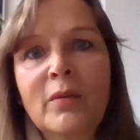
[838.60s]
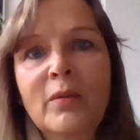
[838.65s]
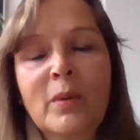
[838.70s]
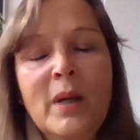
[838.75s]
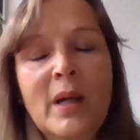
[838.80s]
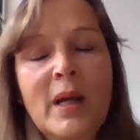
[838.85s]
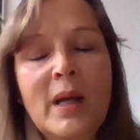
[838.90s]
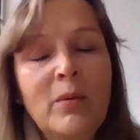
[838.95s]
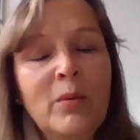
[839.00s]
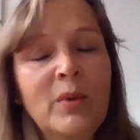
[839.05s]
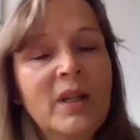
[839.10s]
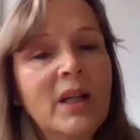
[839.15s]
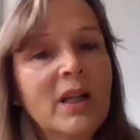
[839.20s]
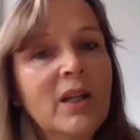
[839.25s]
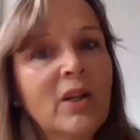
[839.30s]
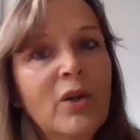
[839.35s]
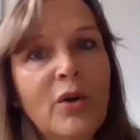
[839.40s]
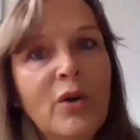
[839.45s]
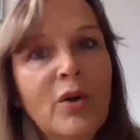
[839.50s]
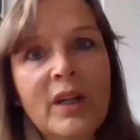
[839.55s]
We did
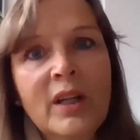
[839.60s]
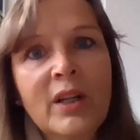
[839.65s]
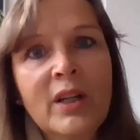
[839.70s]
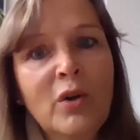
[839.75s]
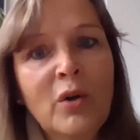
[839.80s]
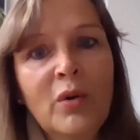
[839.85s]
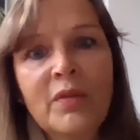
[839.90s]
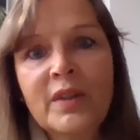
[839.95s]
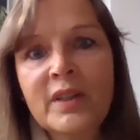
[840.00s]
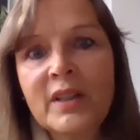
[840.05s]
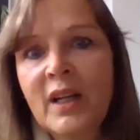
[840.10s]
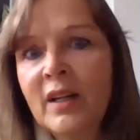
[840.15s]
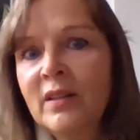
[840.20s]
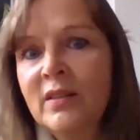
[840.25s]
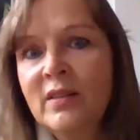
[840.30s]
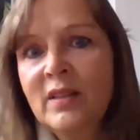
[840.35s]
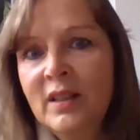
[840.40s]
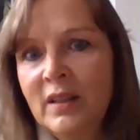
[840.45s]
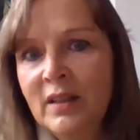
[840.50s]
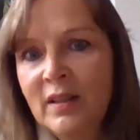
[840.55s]
a lot in
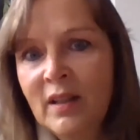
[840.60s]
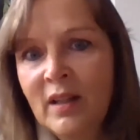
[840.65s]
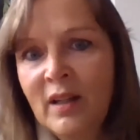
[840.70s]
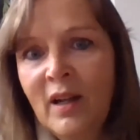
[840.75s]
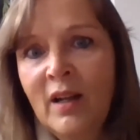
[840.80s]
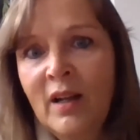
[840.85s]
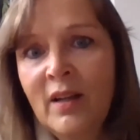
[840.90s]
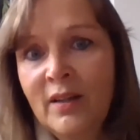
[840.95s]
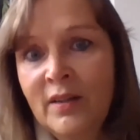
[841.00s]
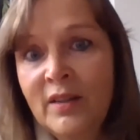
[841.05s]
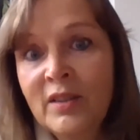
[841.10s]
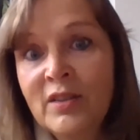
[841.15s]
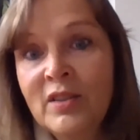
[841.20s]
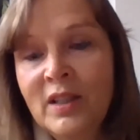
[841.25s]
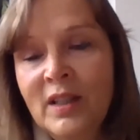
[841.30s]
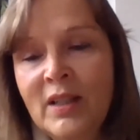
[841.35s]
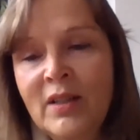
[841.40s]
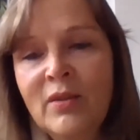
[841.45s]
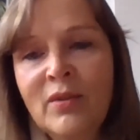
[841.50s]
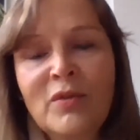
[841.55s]
COVID-19 this
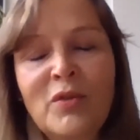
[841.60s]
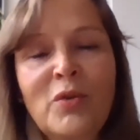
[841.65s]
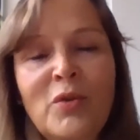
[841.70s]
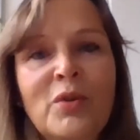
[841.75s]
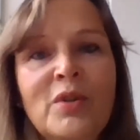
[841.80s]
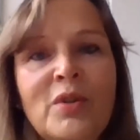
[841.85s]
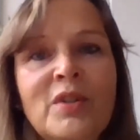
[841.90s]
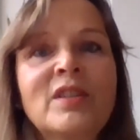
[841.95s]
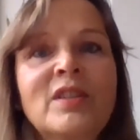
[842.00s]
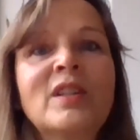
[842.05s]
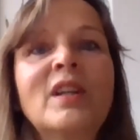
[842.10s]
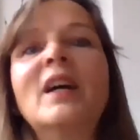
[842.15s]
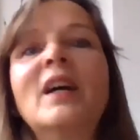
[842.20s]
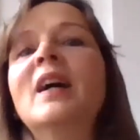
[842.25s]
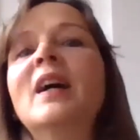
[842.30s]
year, of course.